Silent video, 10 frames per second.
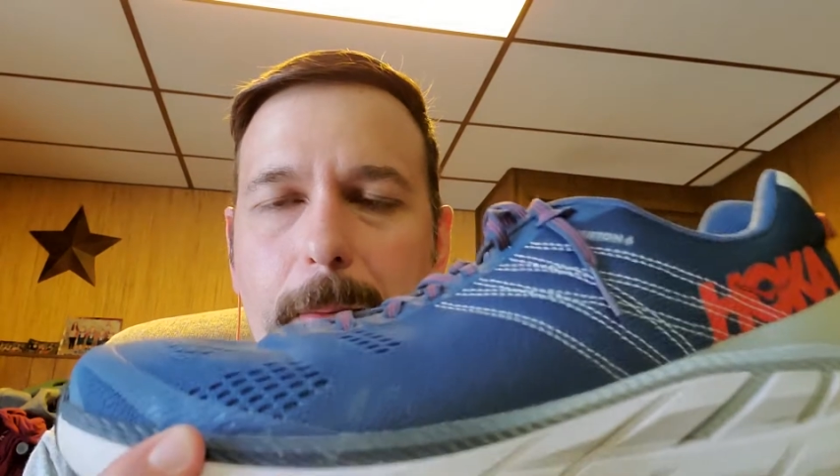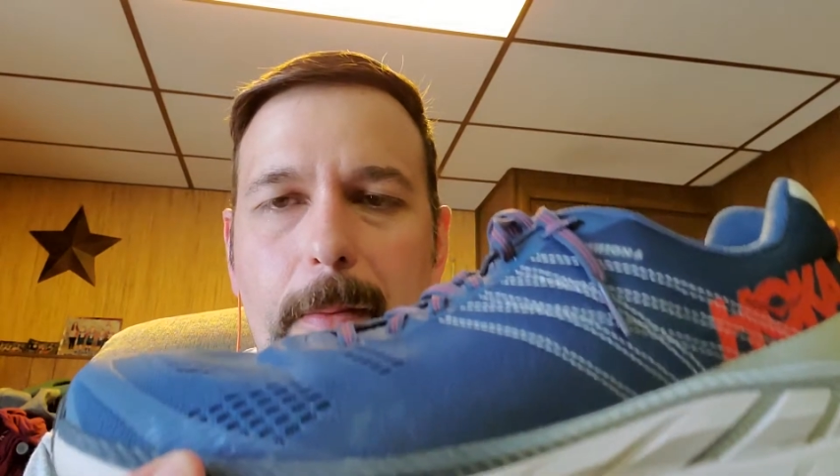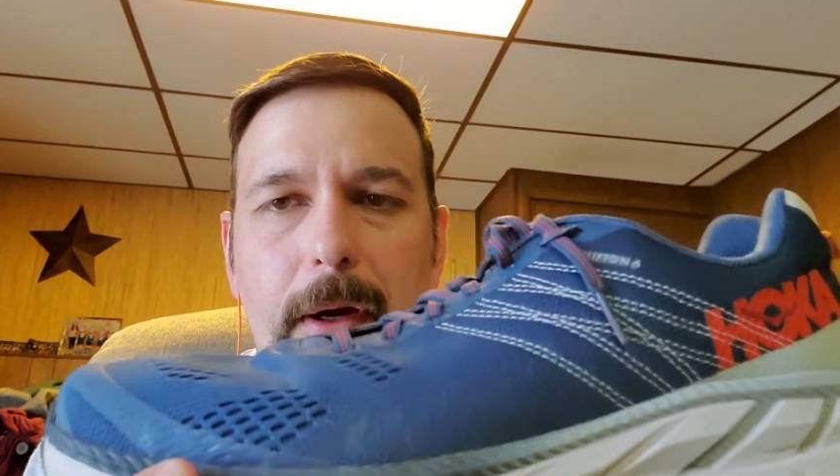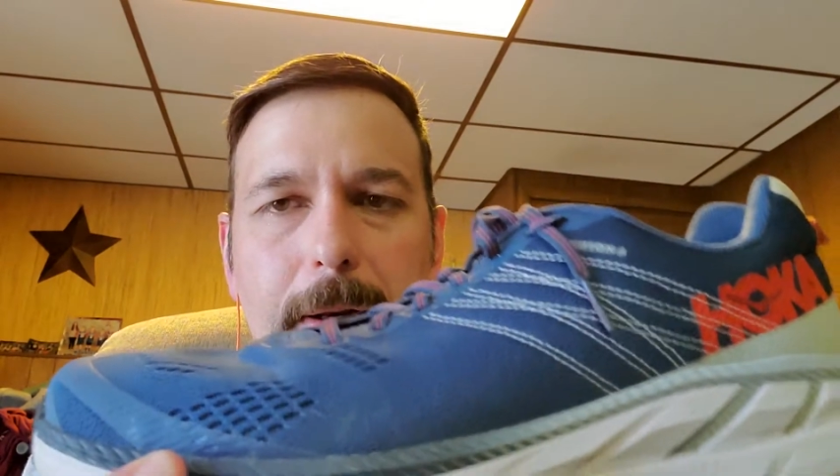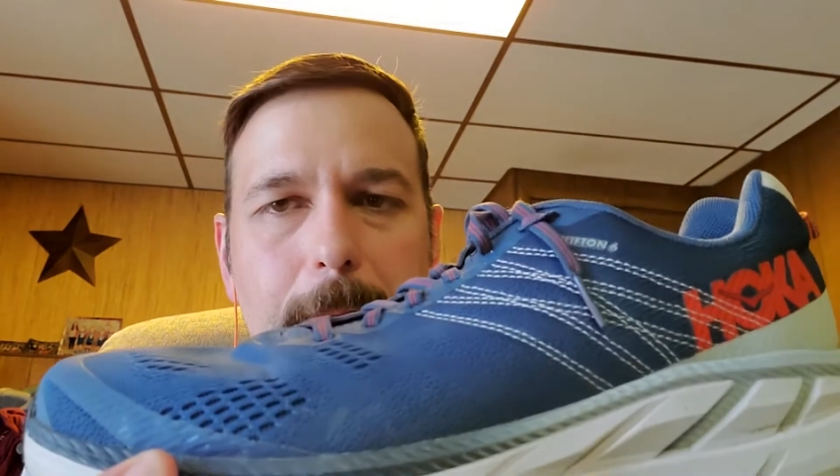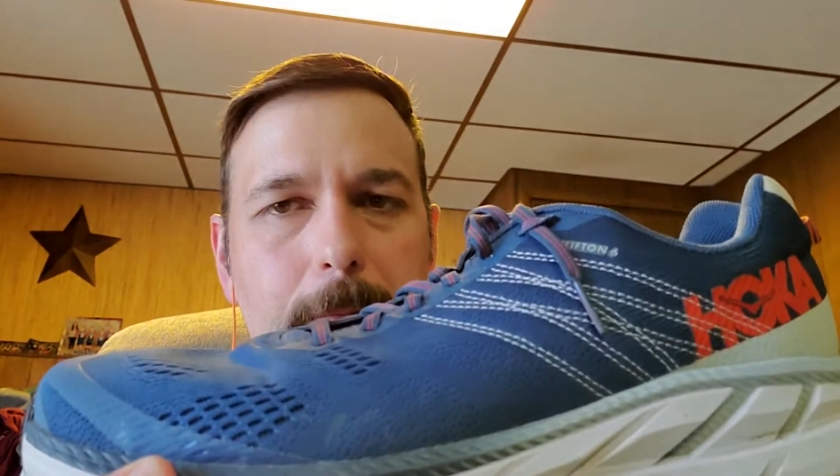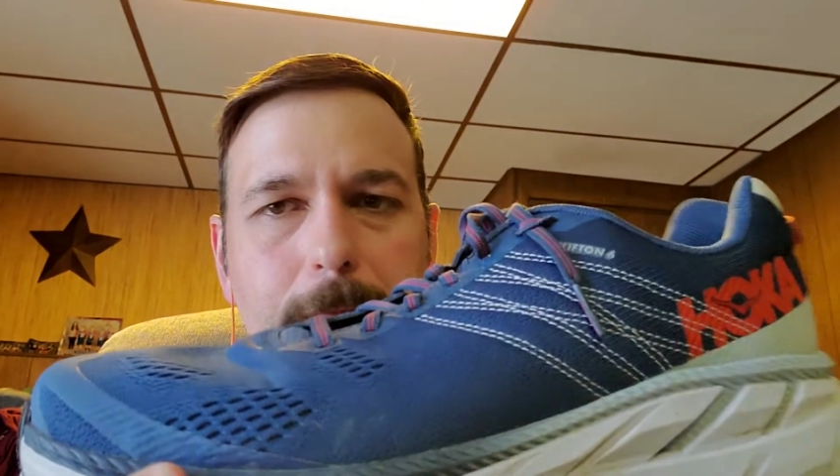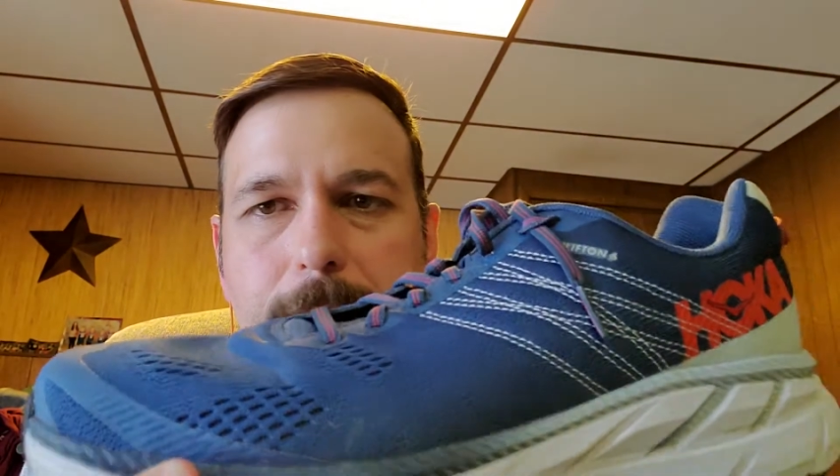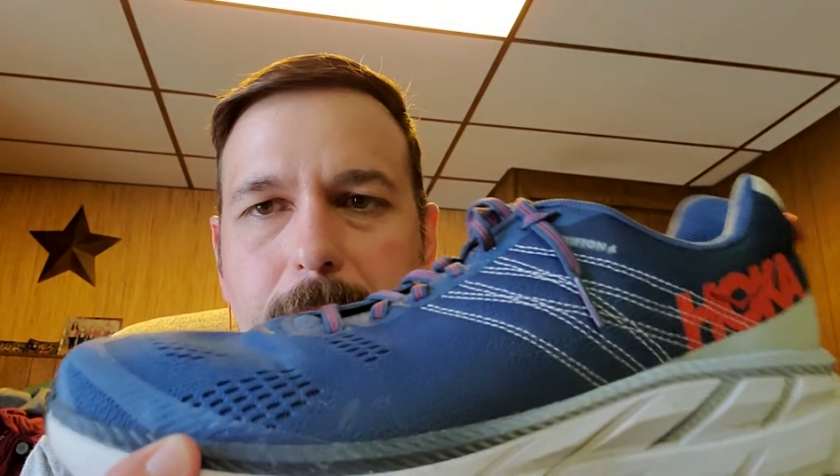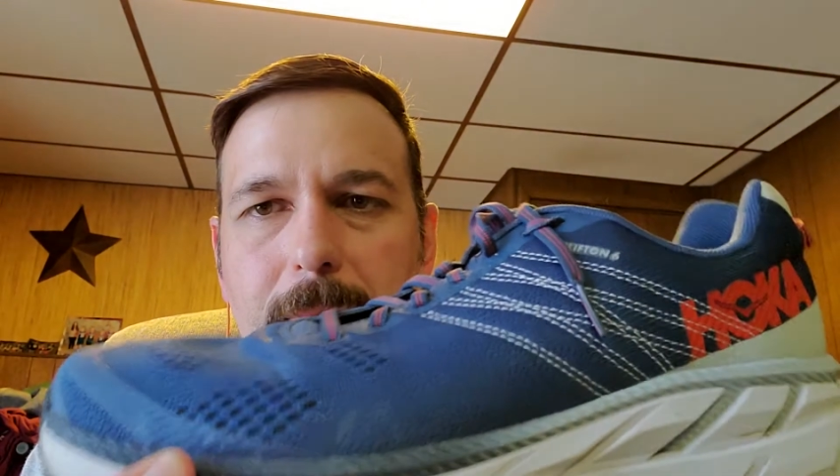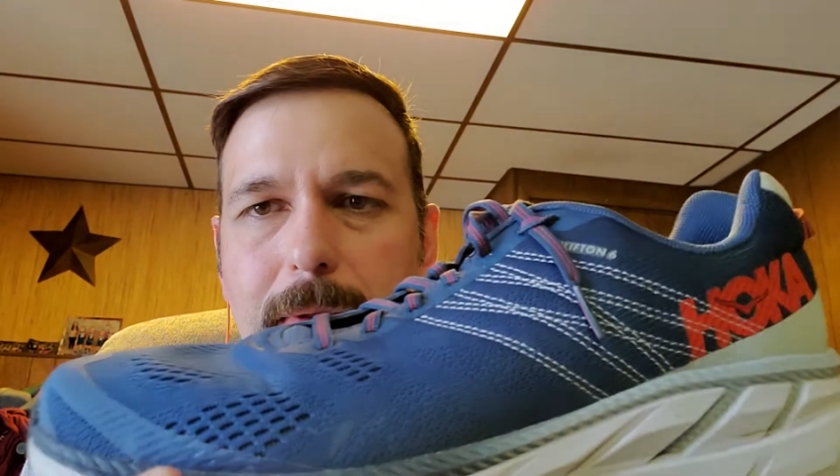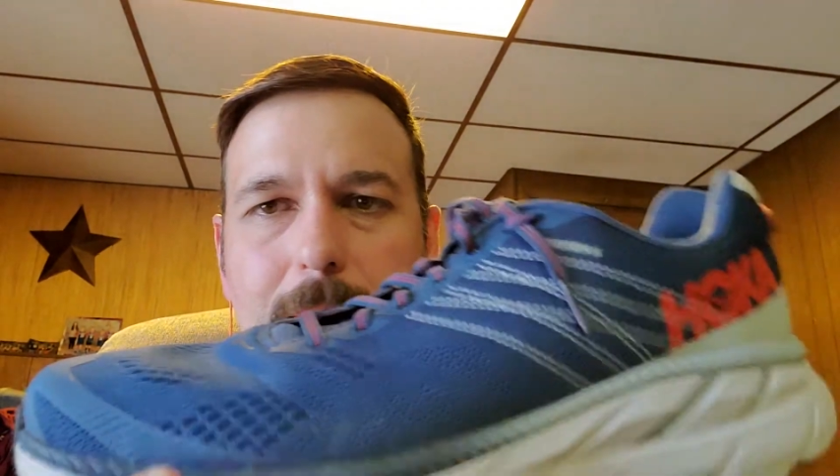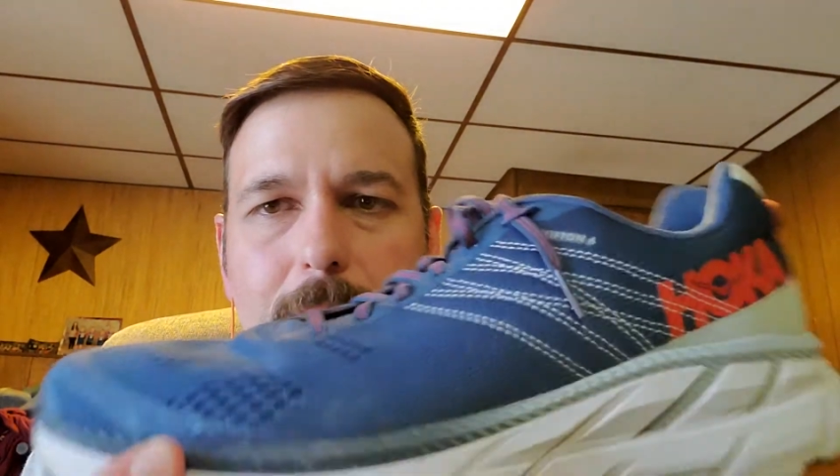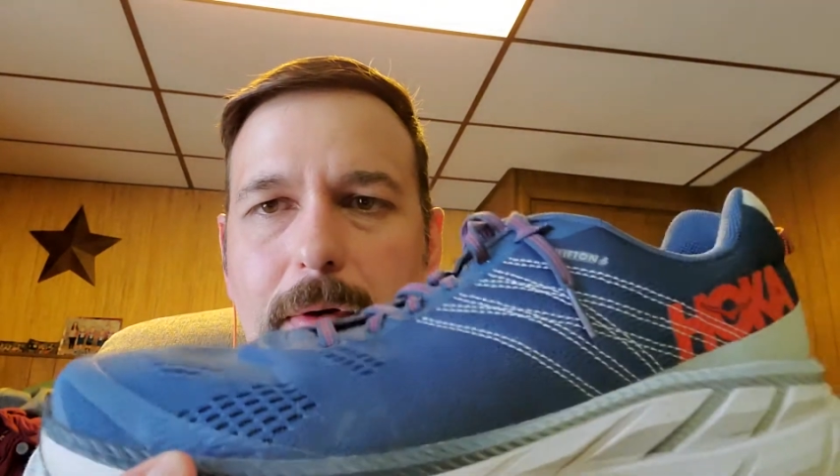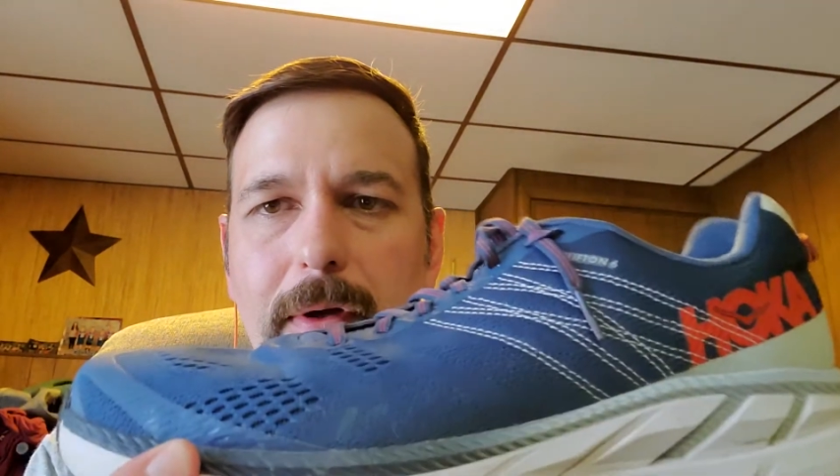But
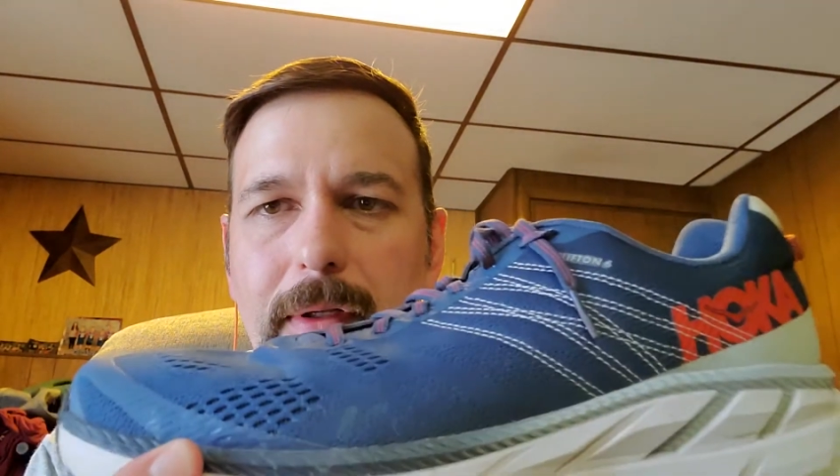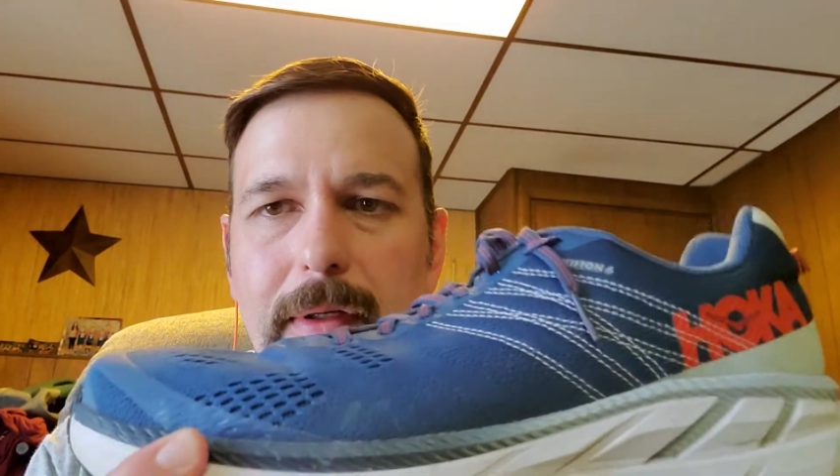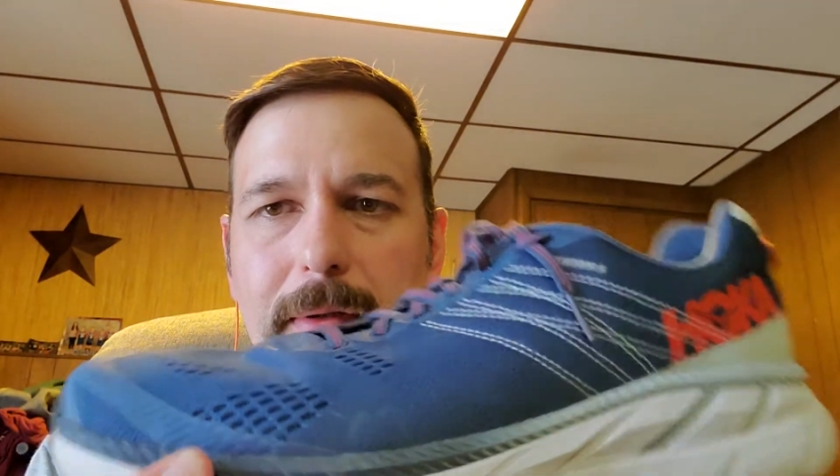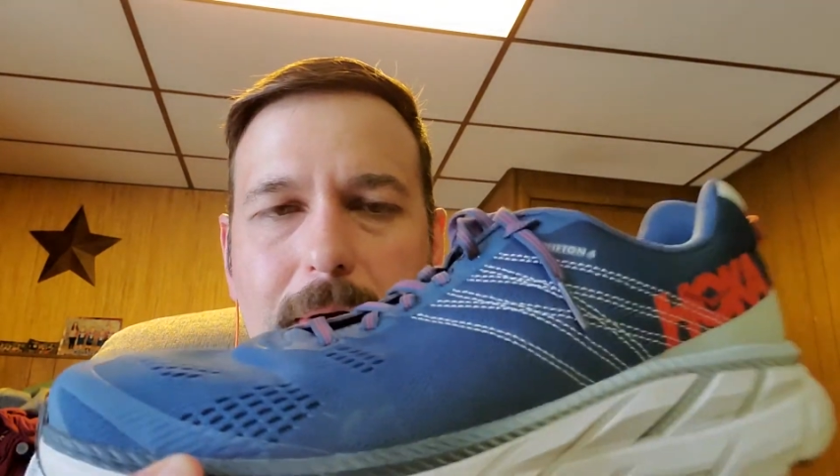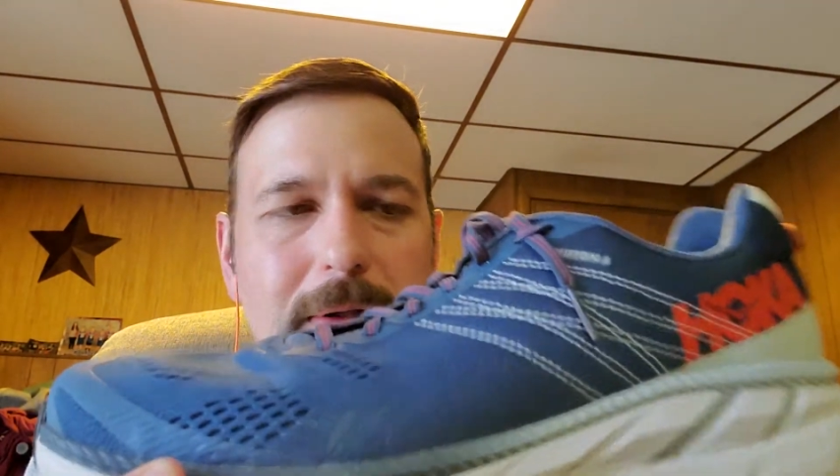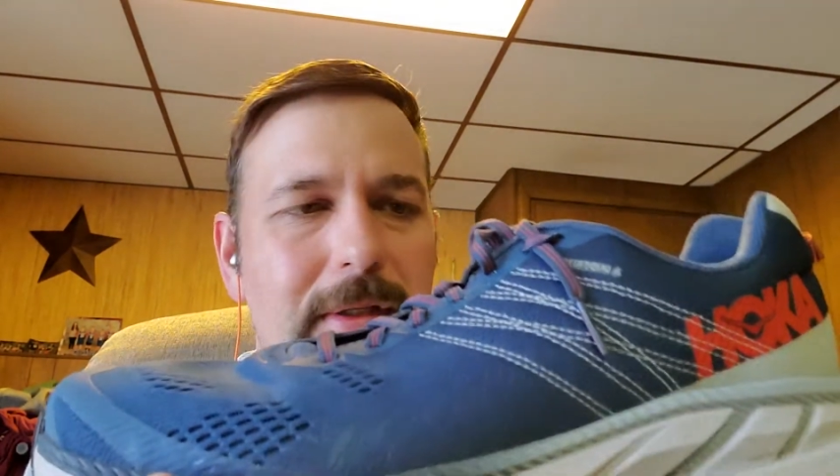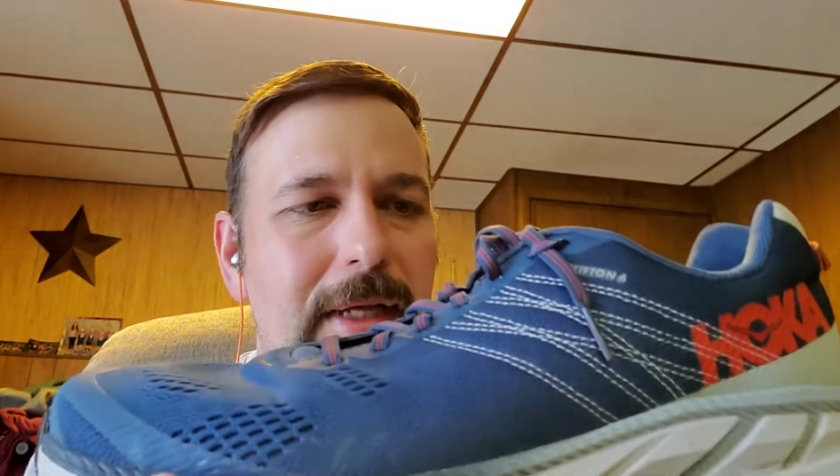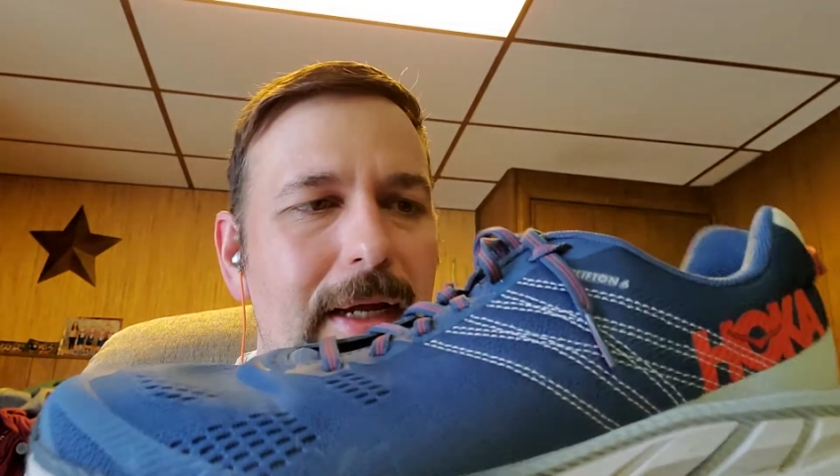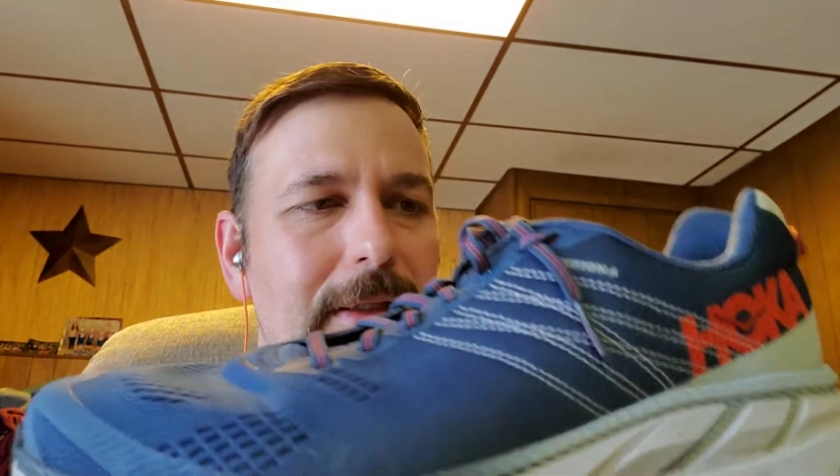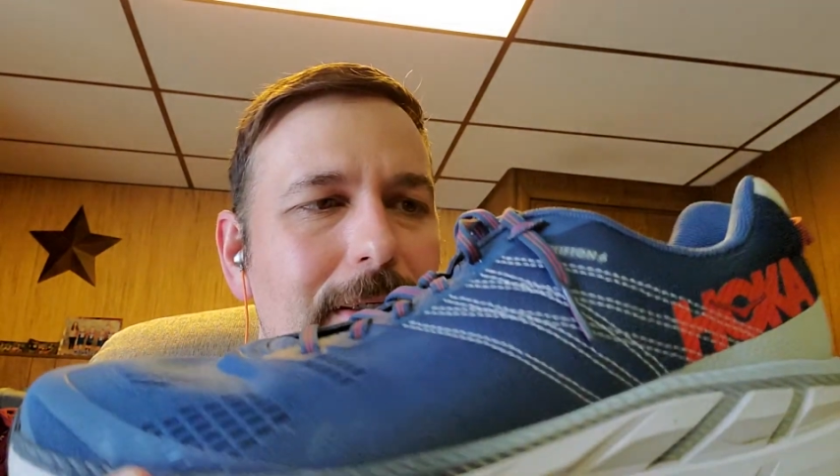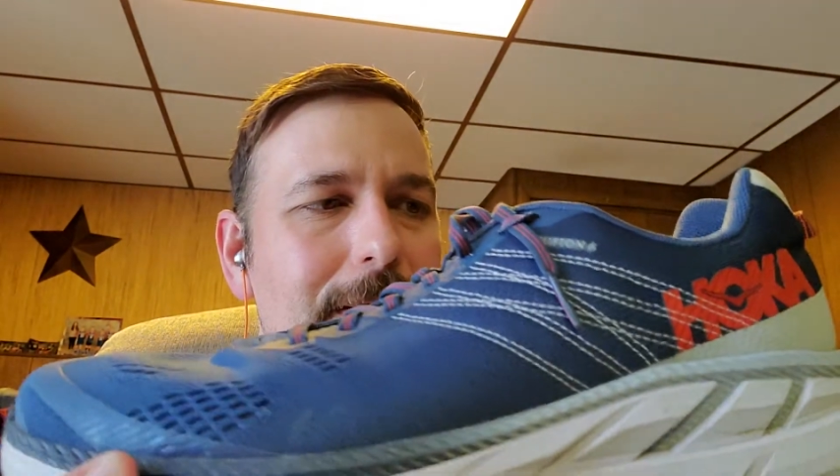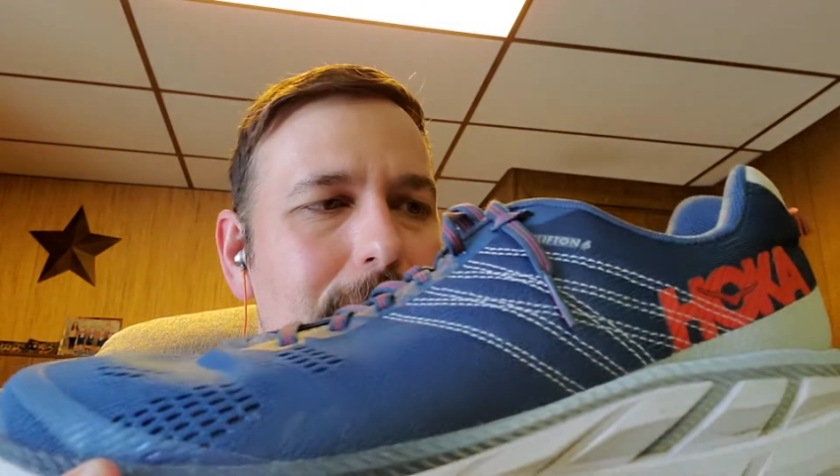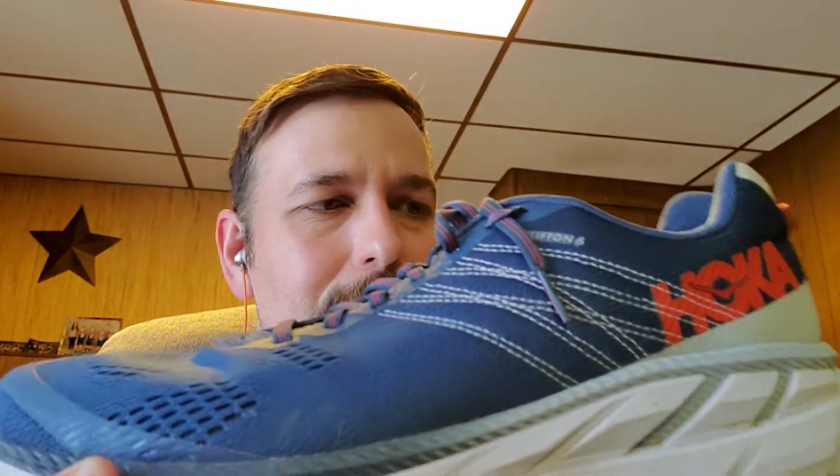on the daily,